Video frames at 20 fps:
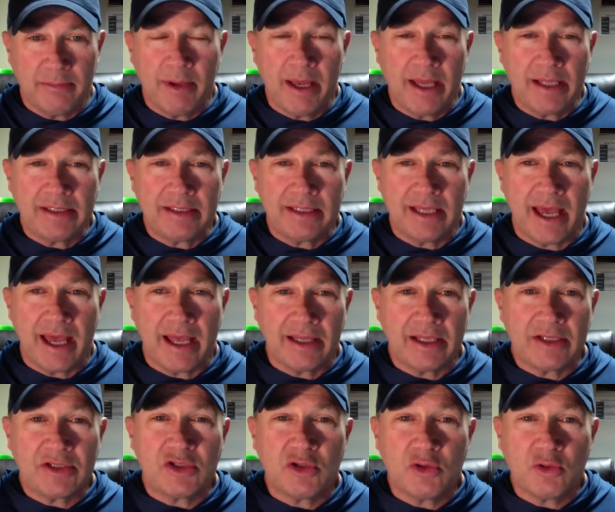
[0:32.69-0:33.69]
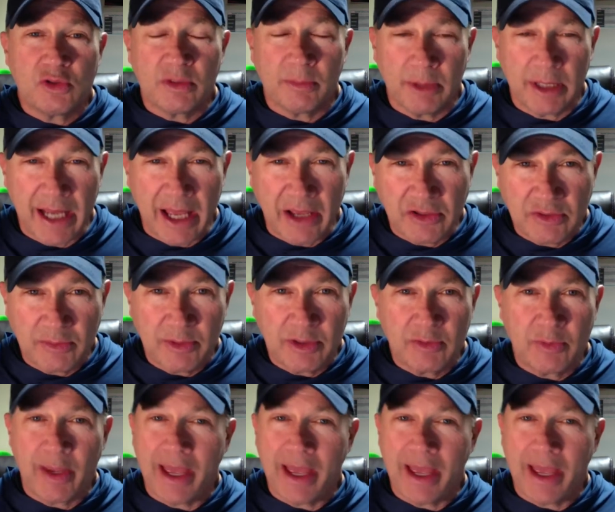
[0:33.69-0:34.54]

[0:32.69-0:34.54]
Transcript: But uh, let's do some announcements.